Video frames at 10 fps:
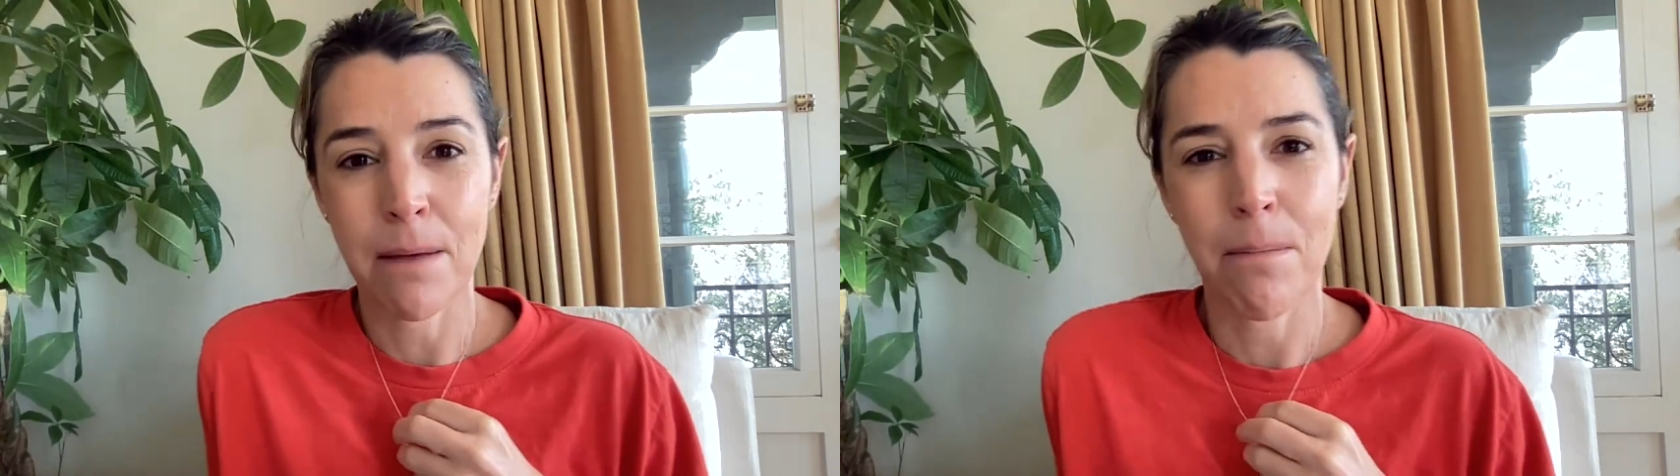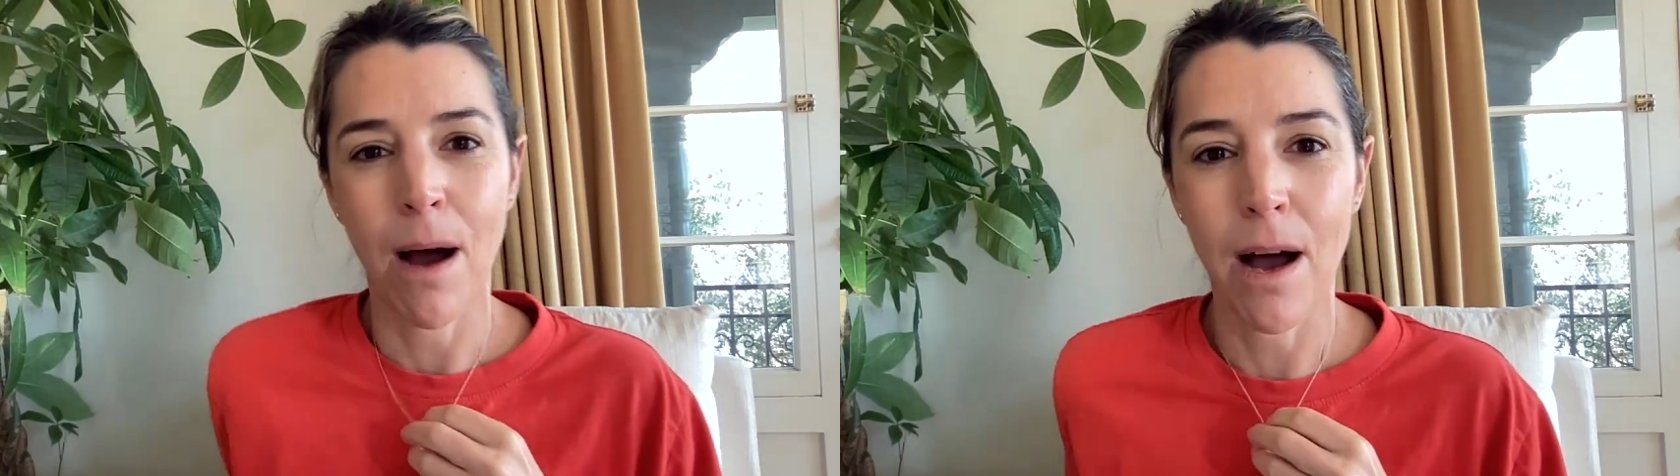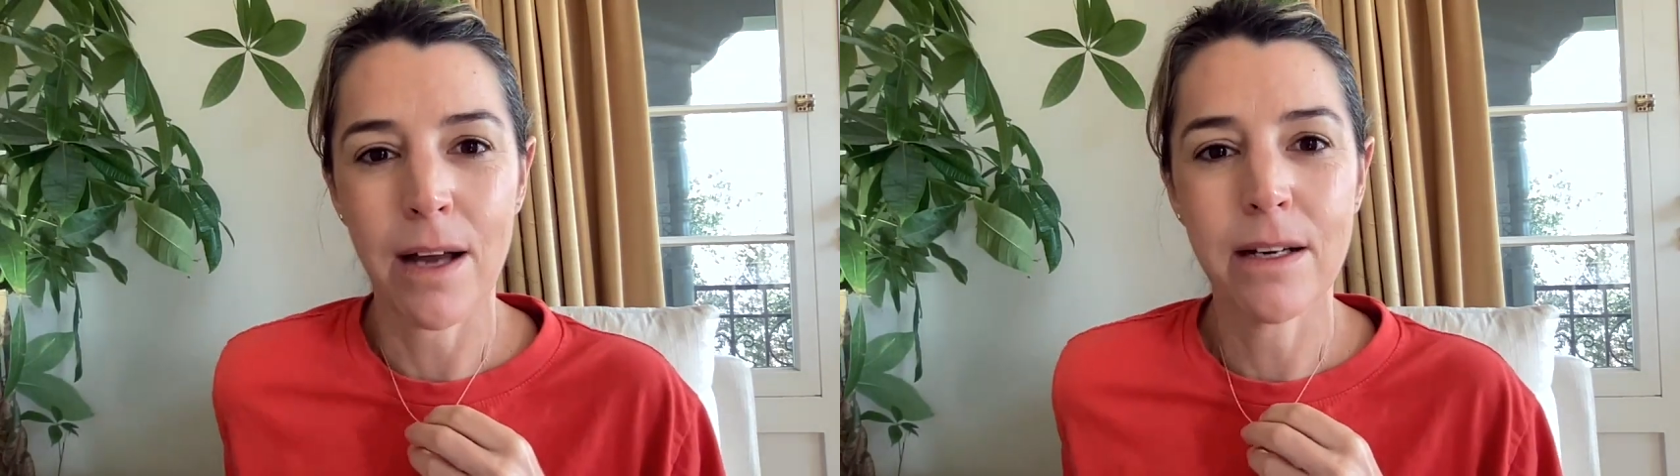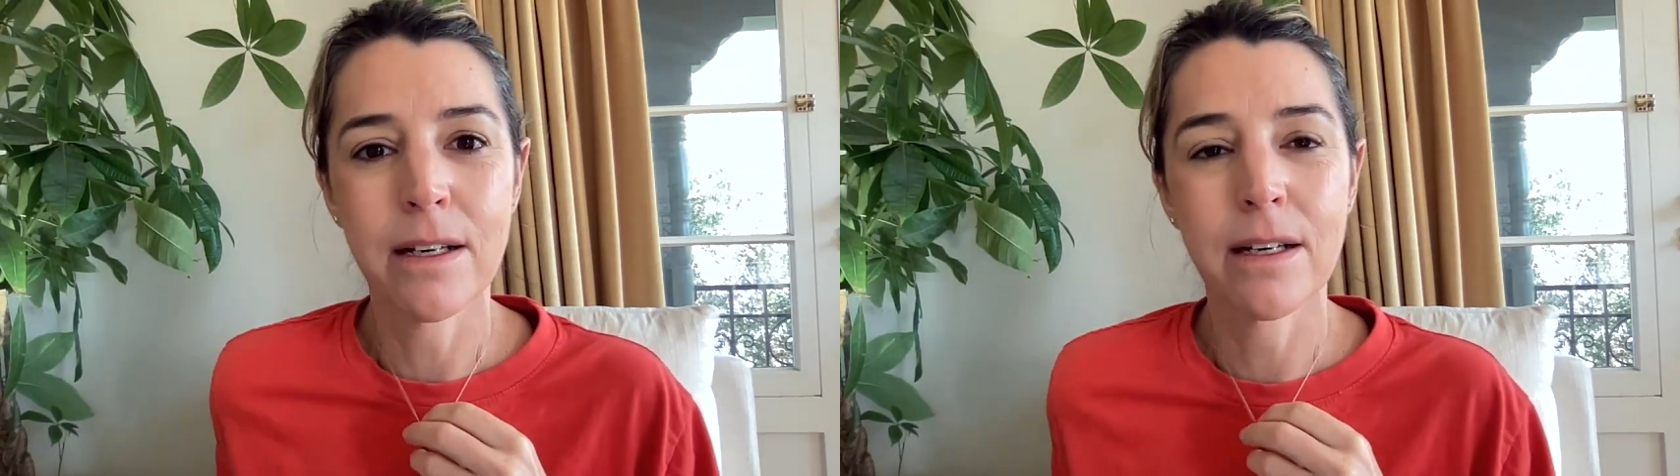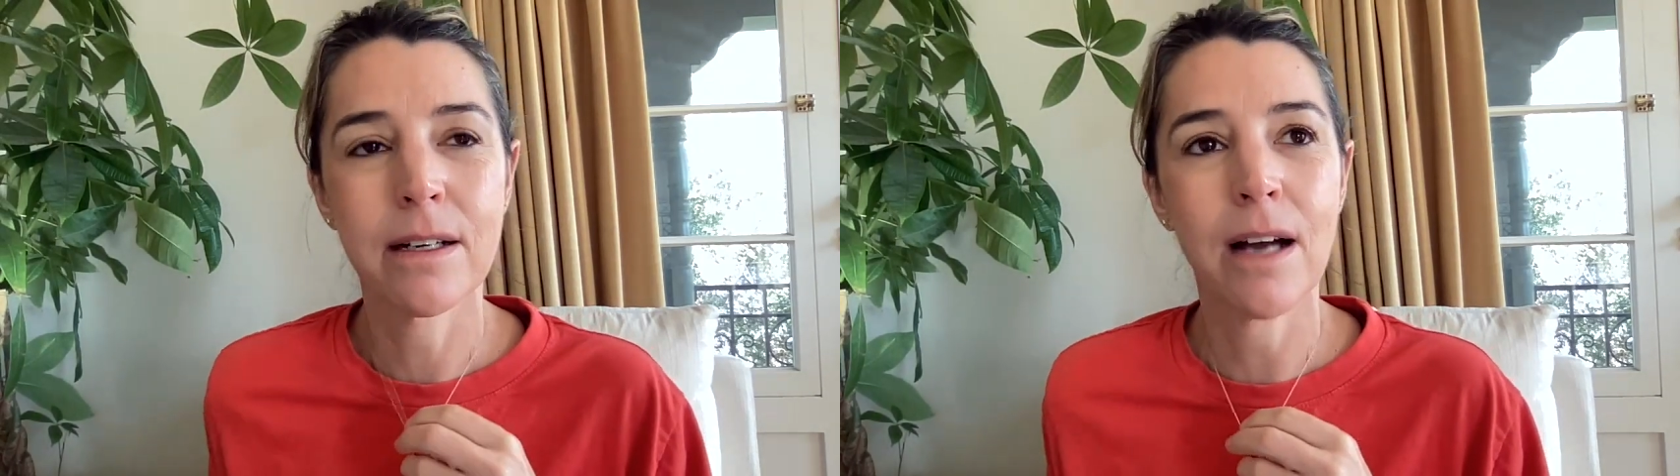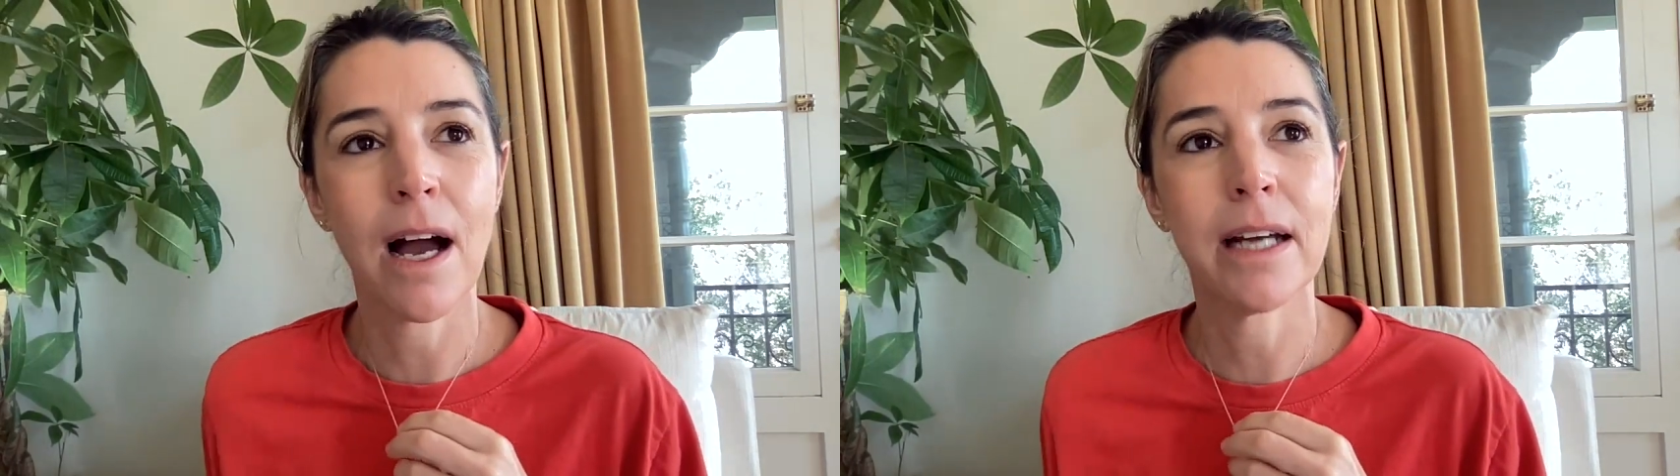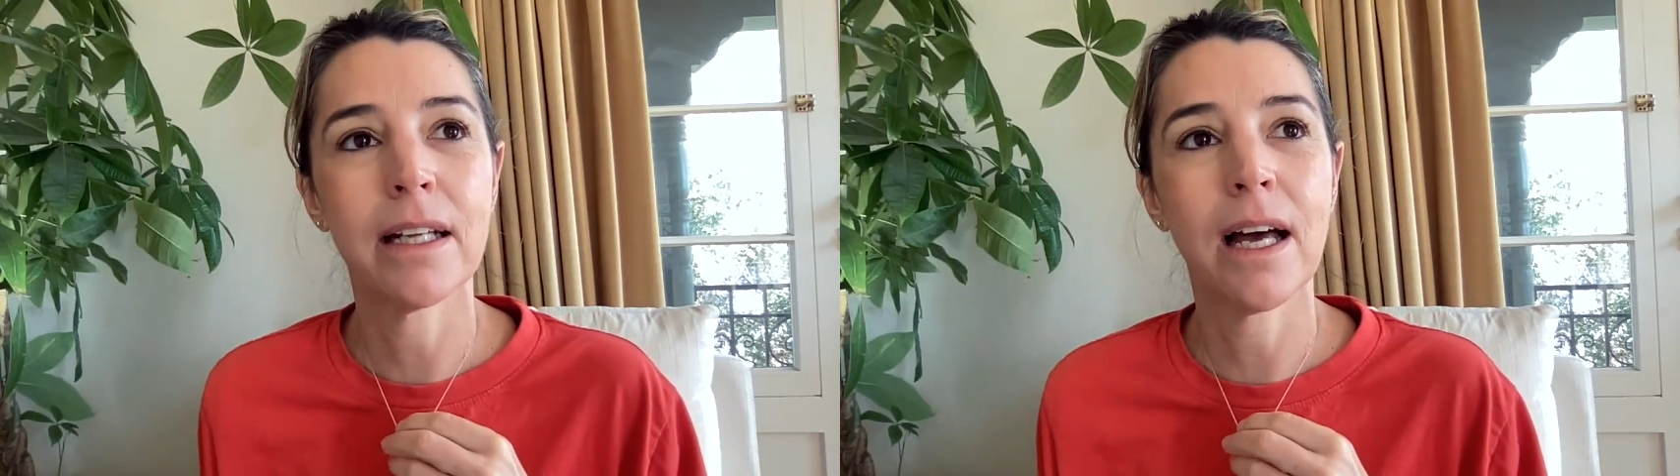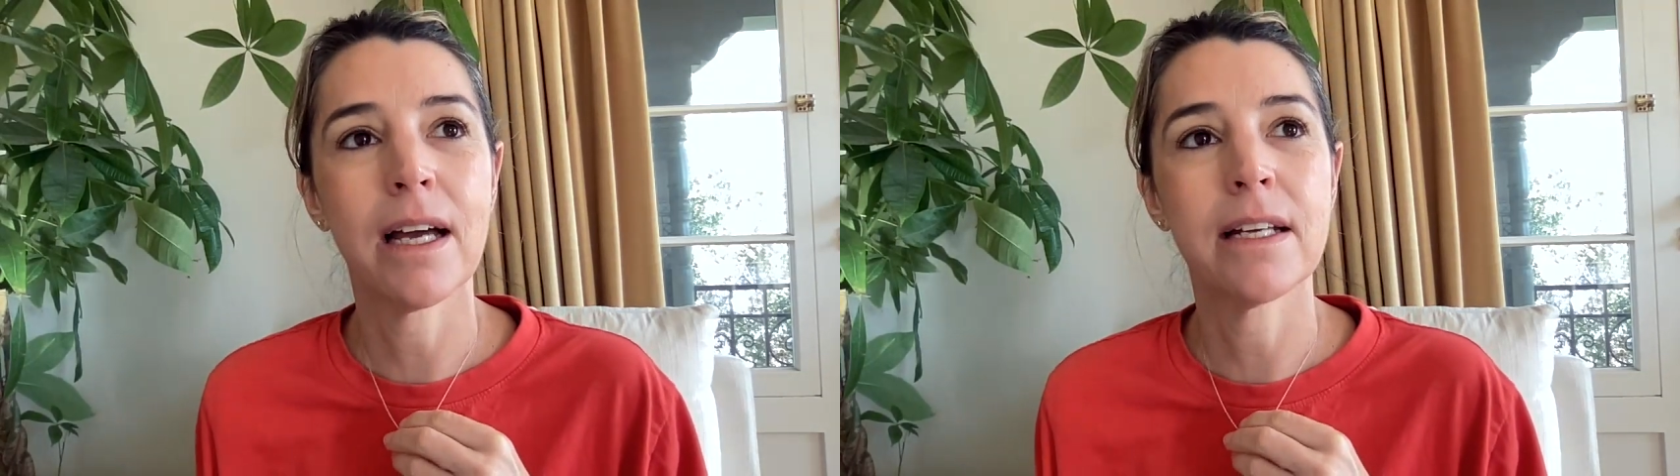mod
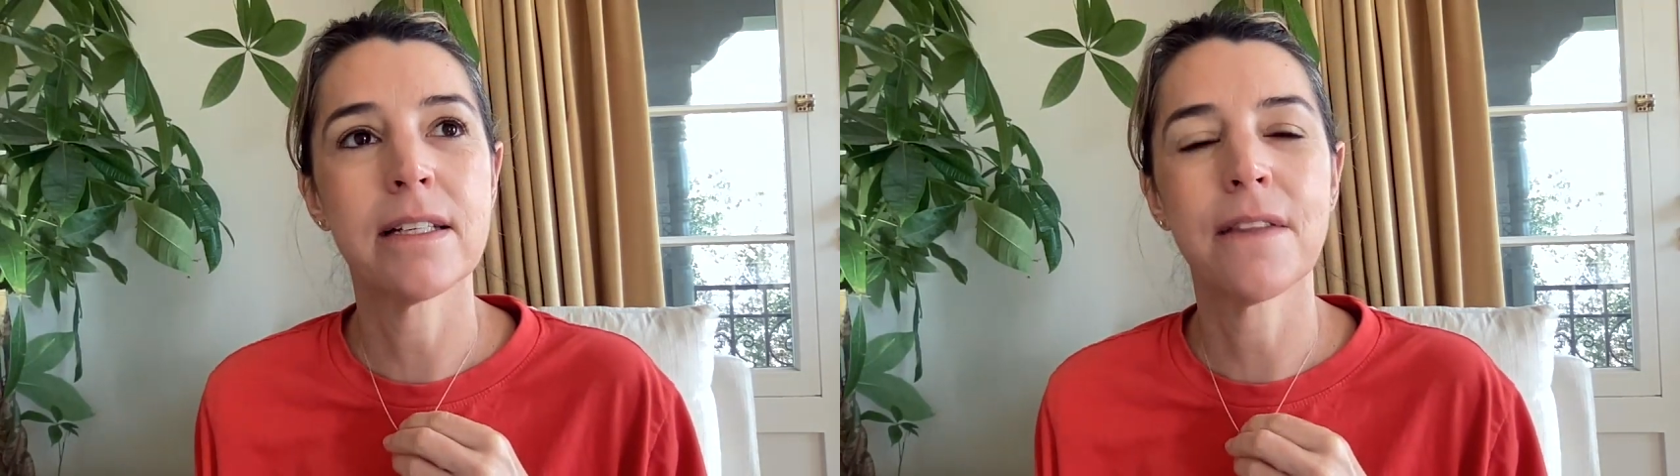guidelines.